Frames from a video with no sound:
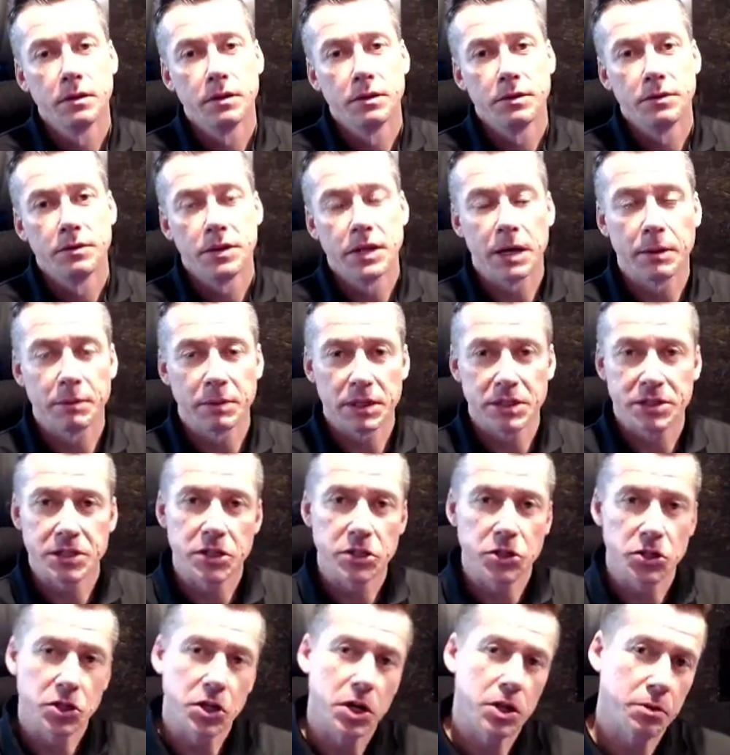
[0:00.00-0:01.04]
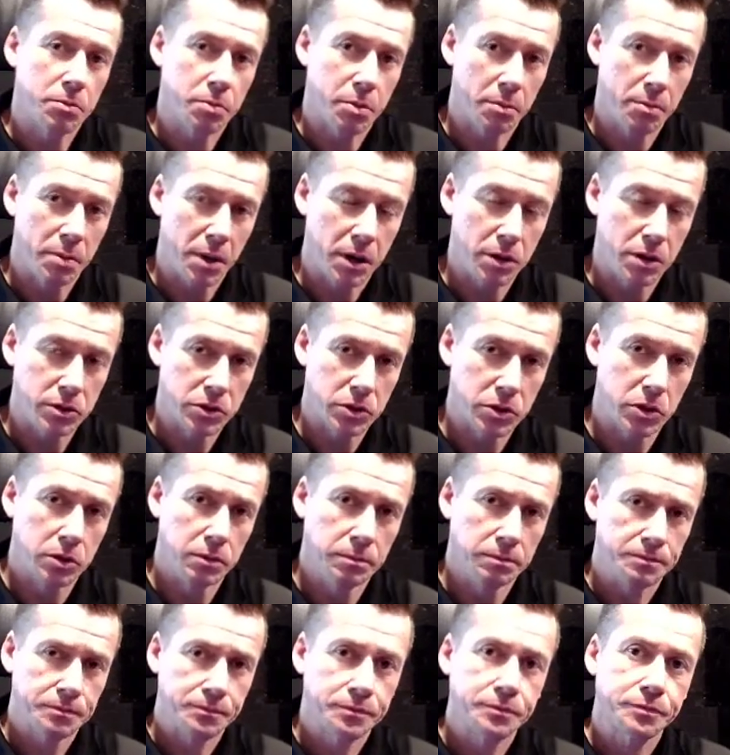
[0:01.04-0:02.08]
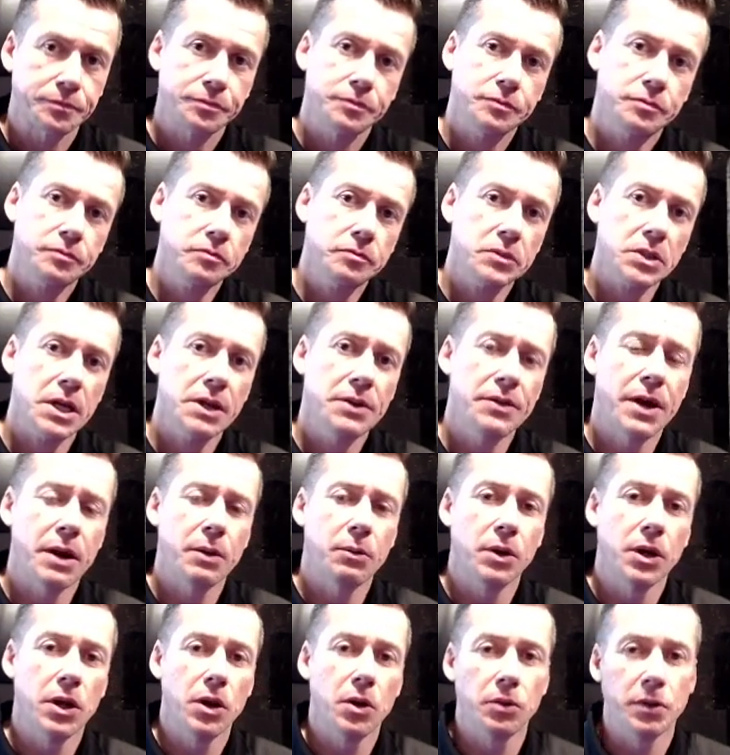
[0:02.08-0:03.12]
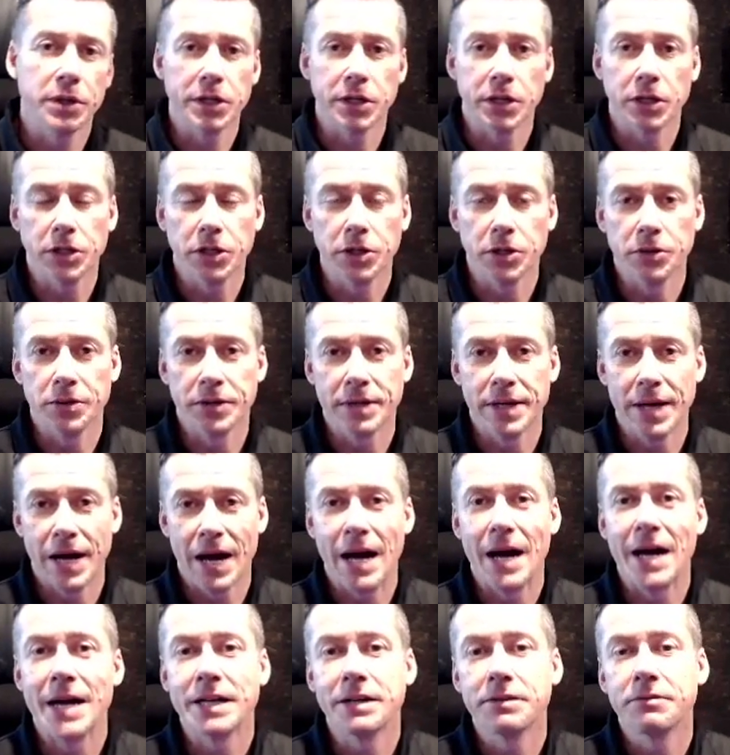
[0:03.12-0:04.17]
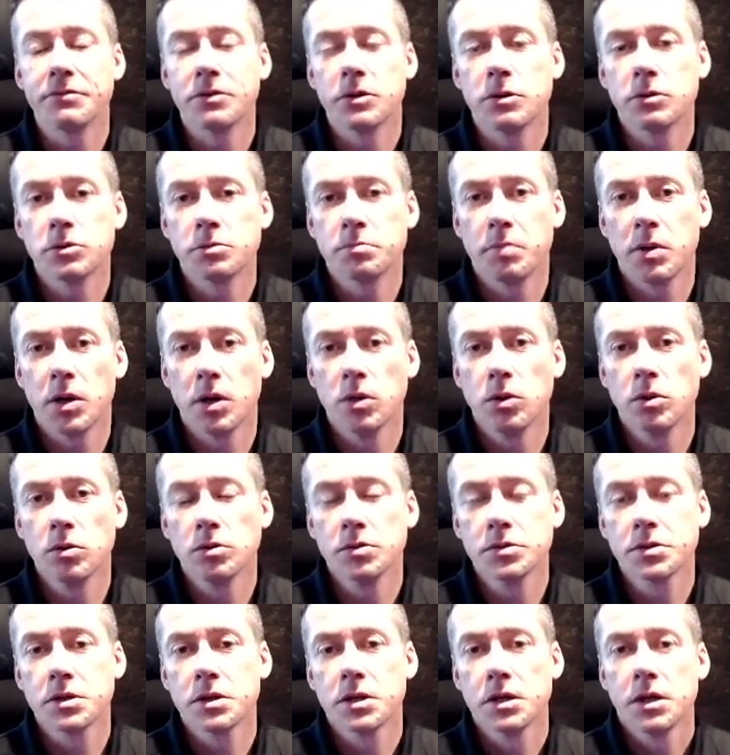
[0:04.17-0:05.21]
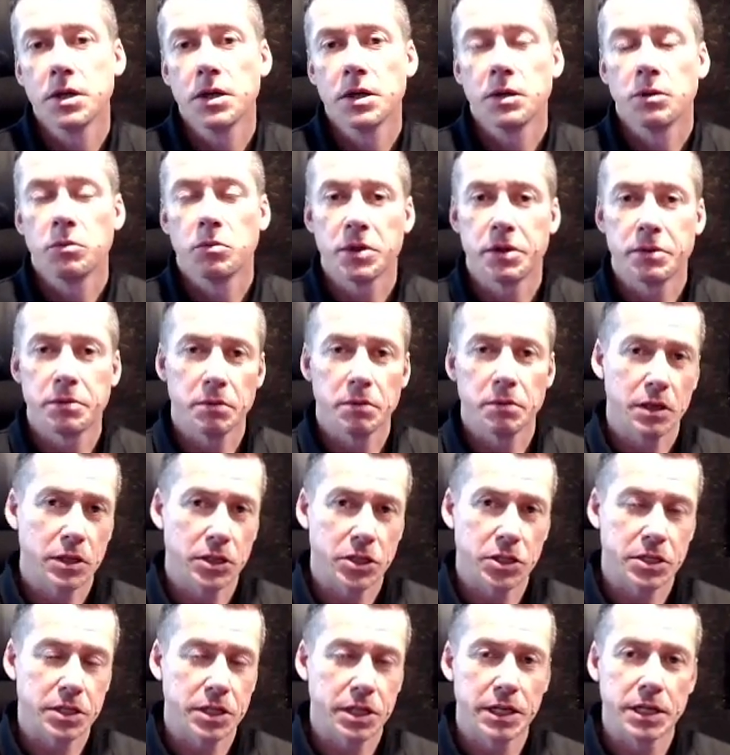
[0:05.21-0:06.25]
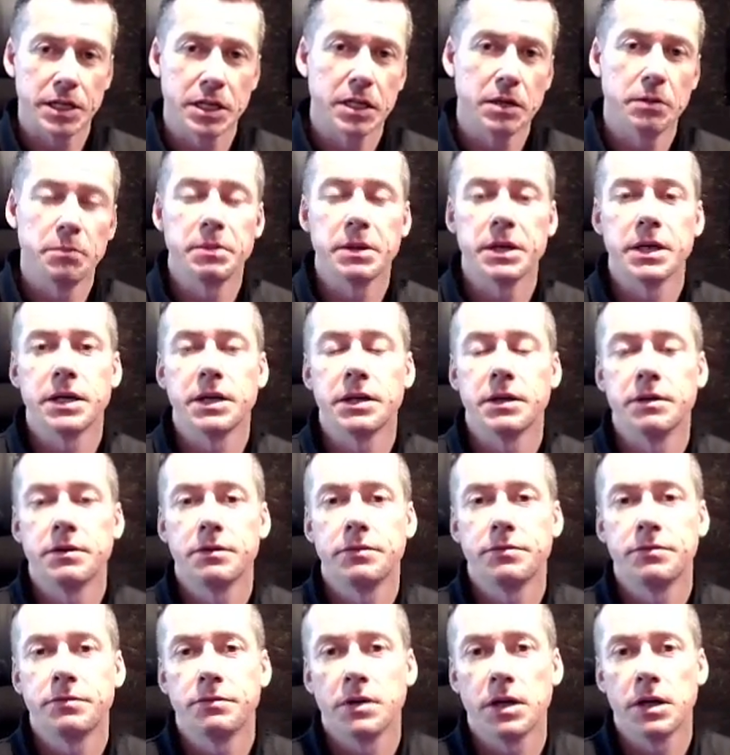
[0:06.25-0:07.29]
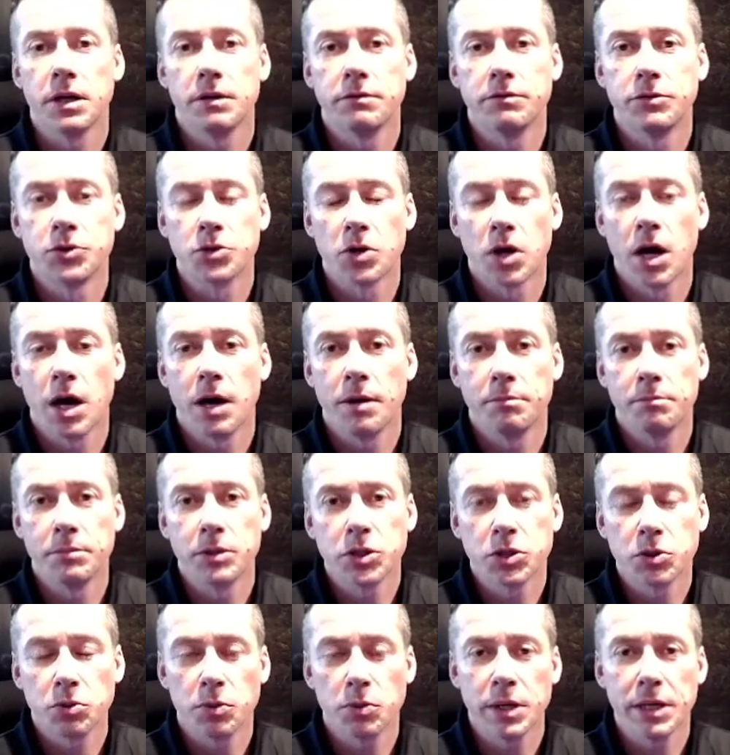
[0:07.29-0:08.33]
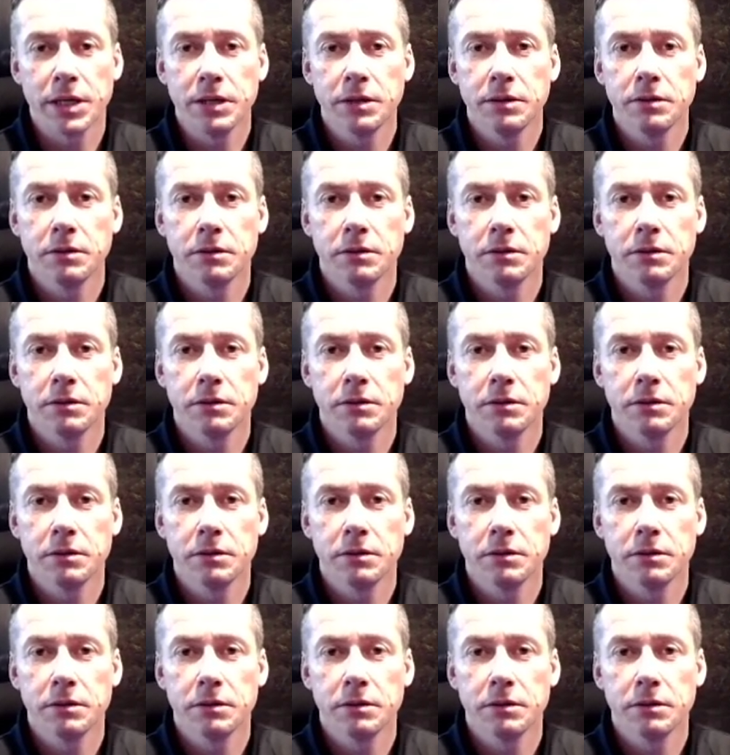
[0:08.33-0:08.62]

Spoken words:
Then I'm going to send you another proposal that will only include 9 of those poles with just a little bit of drop between